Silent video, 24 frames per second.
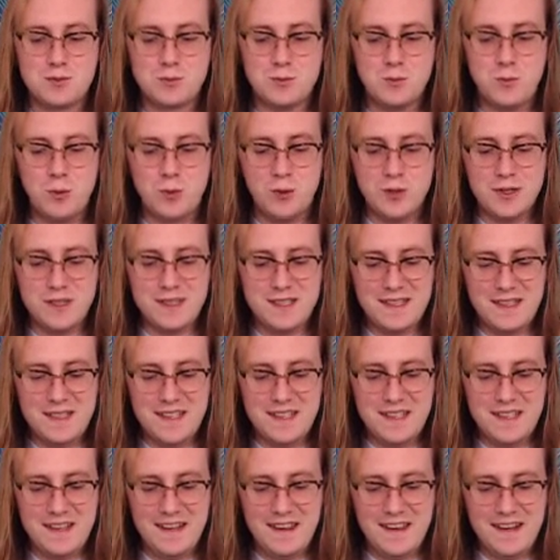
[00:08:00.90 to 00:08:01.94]
wood
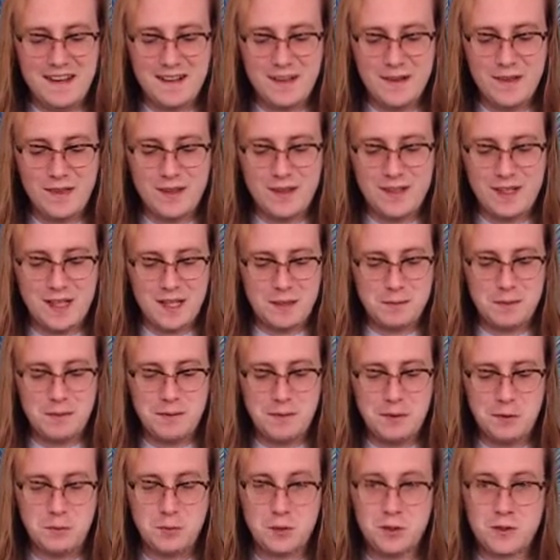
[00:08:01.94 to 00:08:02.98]
there at the top of the
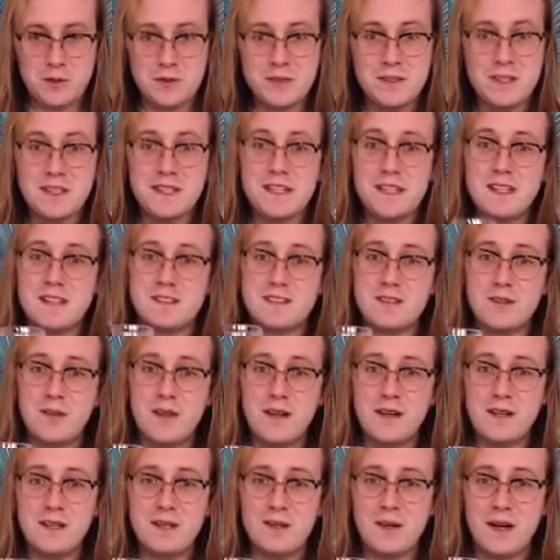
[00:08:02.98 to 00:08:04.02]
world. So there
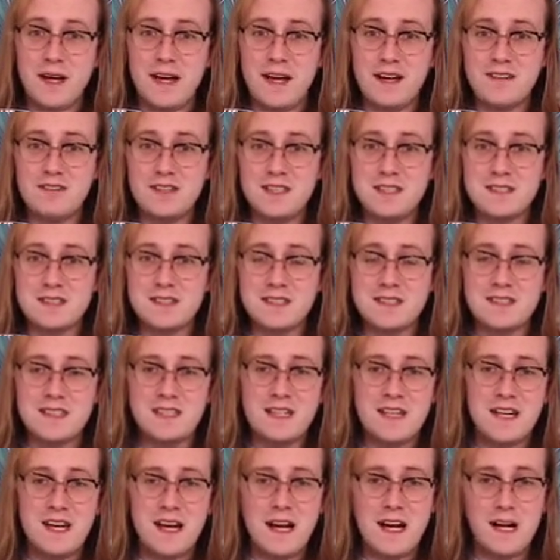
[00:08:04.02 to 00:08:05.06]
you have it.
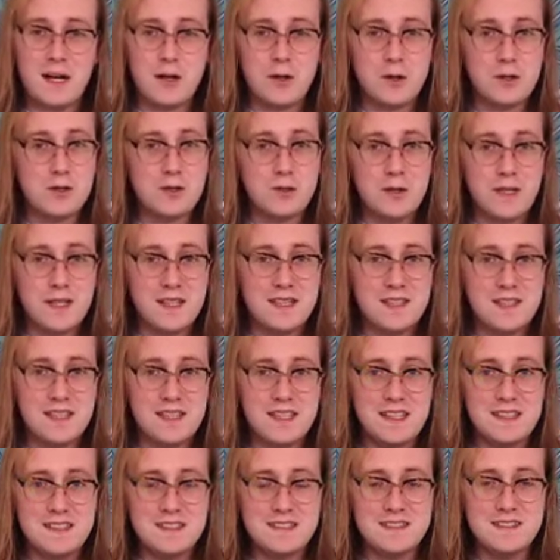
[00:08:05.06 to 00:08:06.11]
Our drink
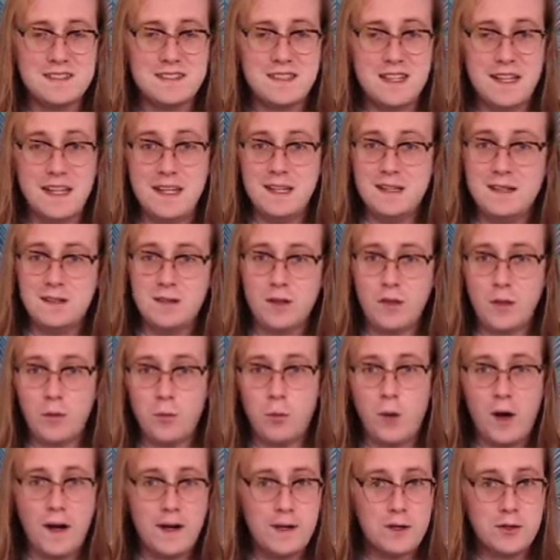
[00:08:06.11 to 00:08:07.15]
is Into the
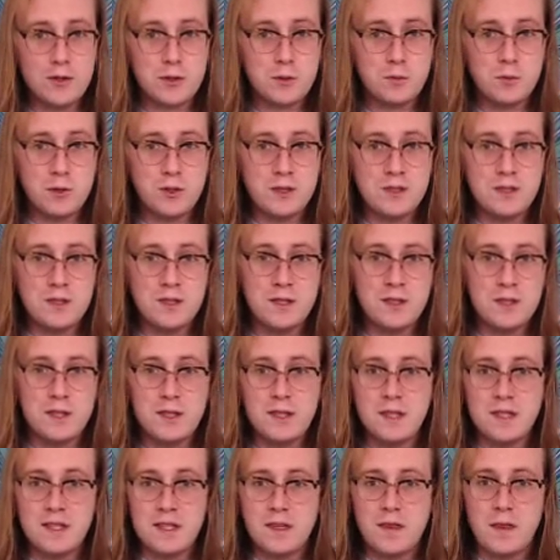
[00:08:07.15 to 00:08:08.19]
Wilderwood.
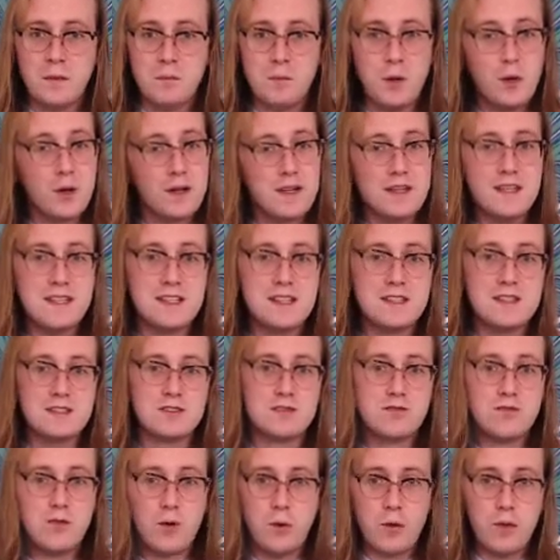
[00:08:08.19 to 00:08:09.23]
The book is
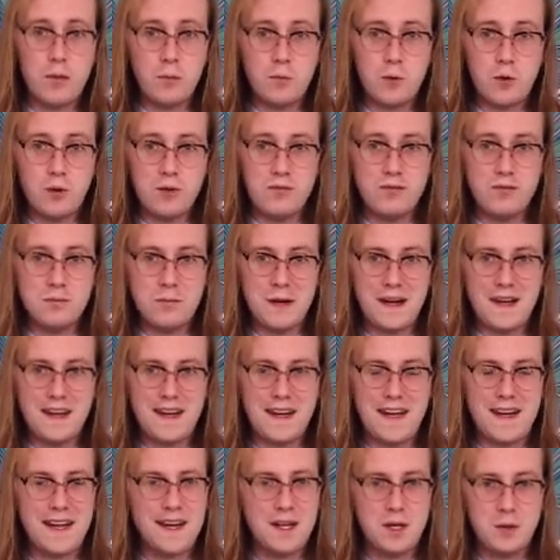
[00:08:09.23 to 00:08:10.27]
For the Wolf by
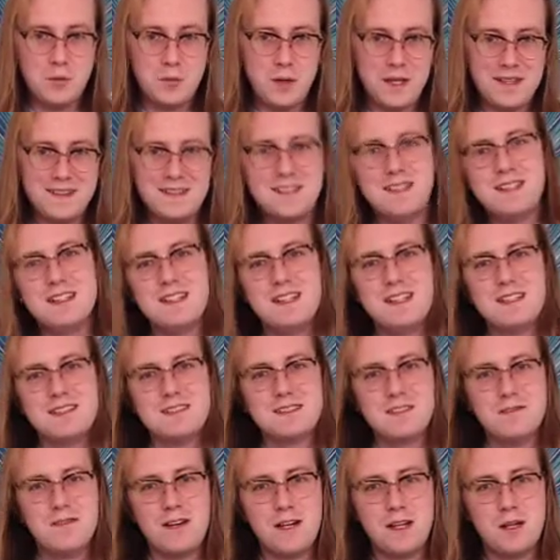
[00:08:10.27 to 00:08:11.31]
Hannah Whitten. It is
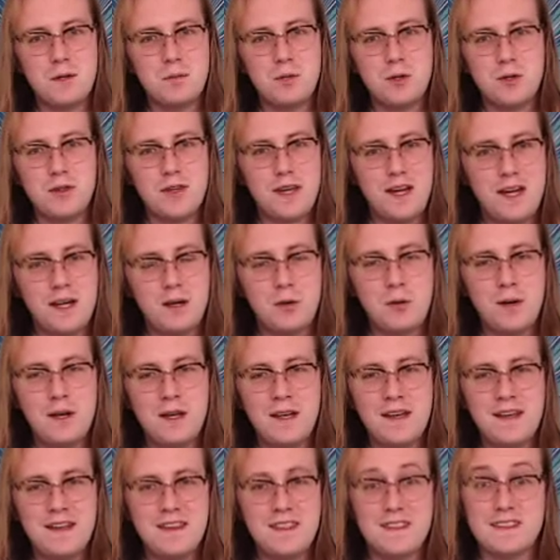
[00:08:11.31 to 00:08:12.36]
available now.
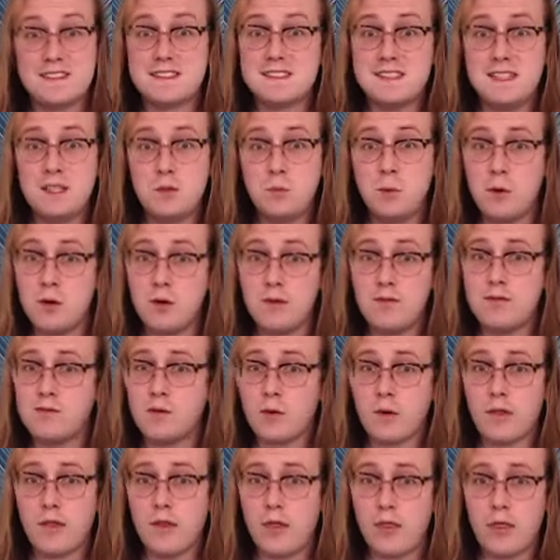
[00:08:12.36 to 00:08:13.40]
The sequel, For
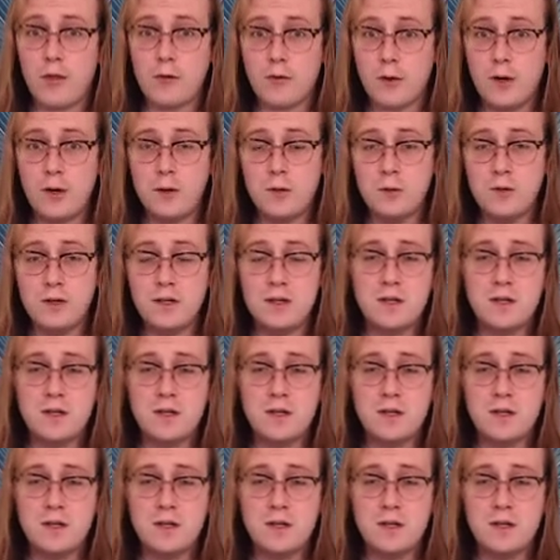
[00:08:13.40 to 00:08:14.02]
the Throne,